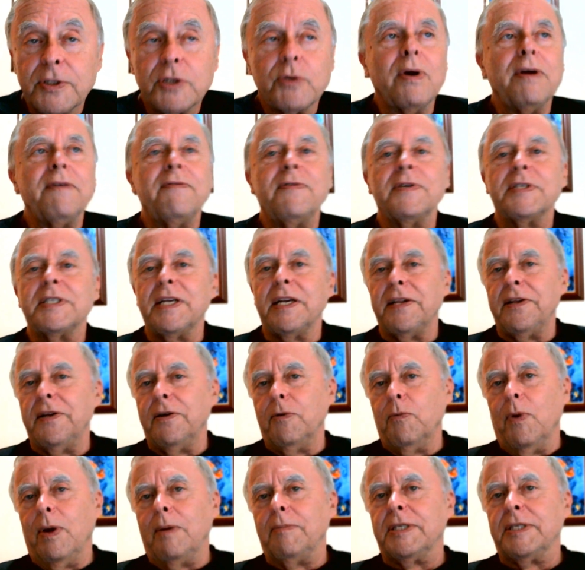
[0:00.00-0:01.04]
So I visited
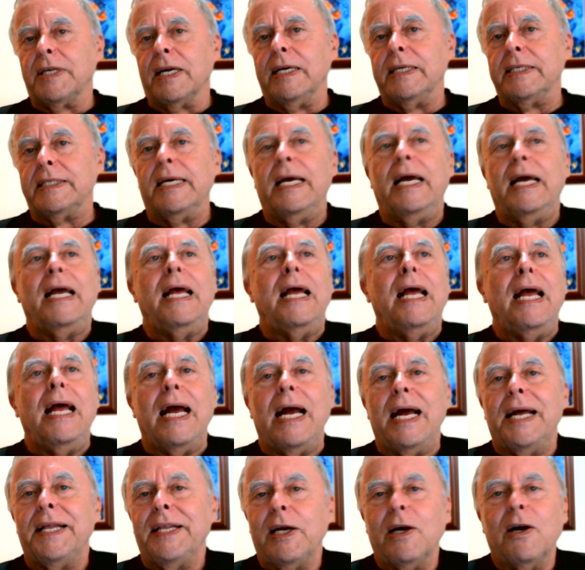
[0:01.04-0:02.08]
their websites,
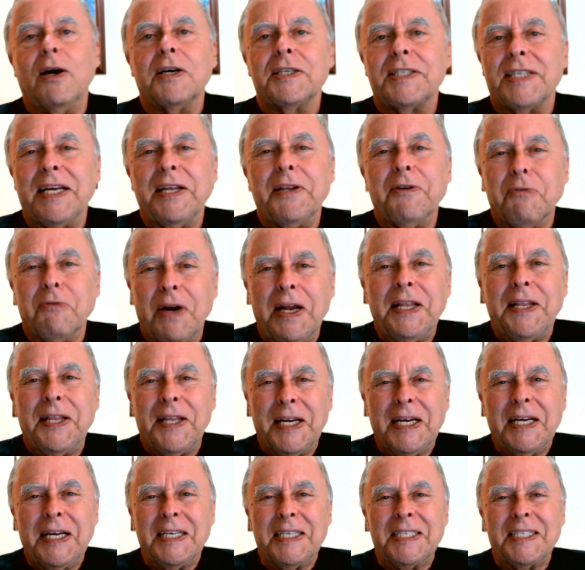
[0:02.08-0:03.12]
and they all say the right
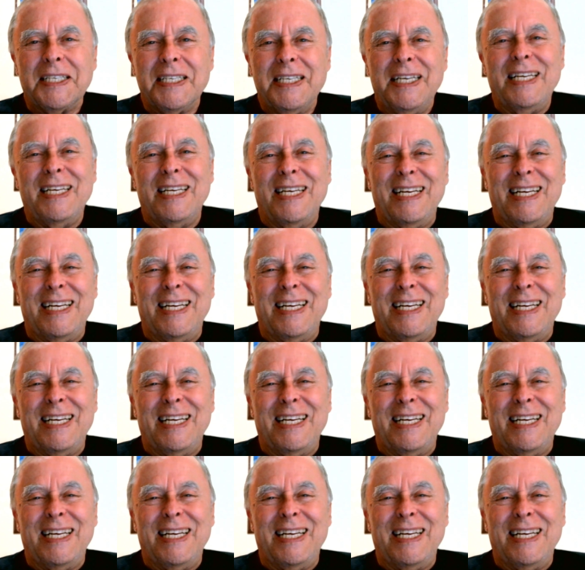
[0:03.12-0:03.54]
things.